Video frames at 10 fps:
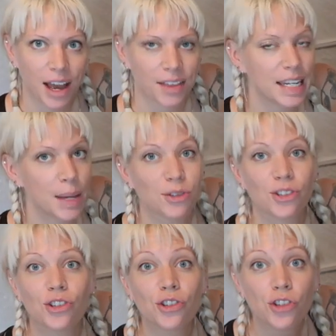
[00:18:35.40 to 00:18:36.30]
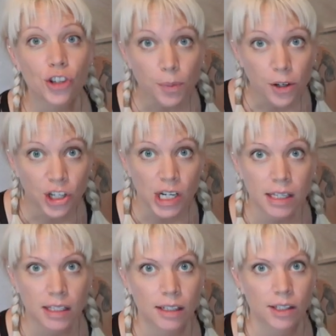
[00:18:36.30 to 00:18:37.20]
Okay, the name is super
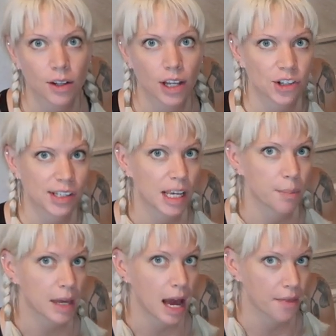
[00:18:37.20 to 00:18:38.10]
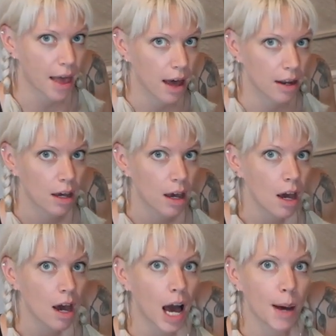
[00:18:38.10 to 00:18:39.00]
cheesy, so let's just get beyond that.
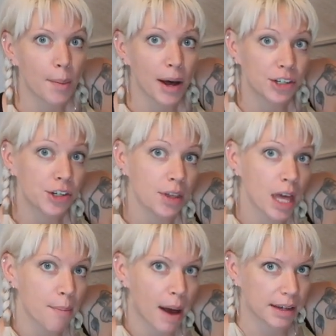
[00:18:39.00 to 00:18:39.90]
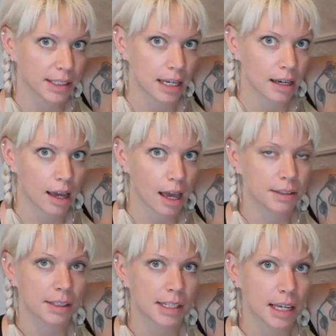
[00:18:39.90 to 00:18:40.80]
I'm about to do the unboxing
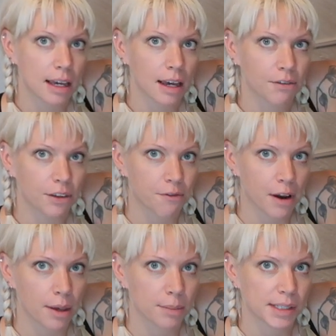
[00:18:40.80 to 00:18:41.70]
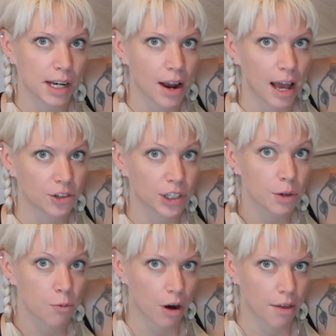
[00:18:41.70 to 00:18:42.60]
and see if the frames are
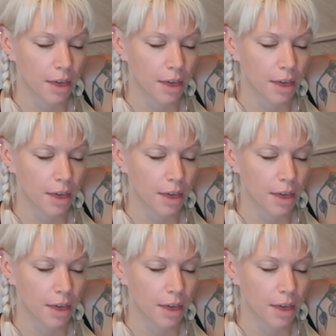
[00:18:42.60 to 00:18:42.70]
actually worth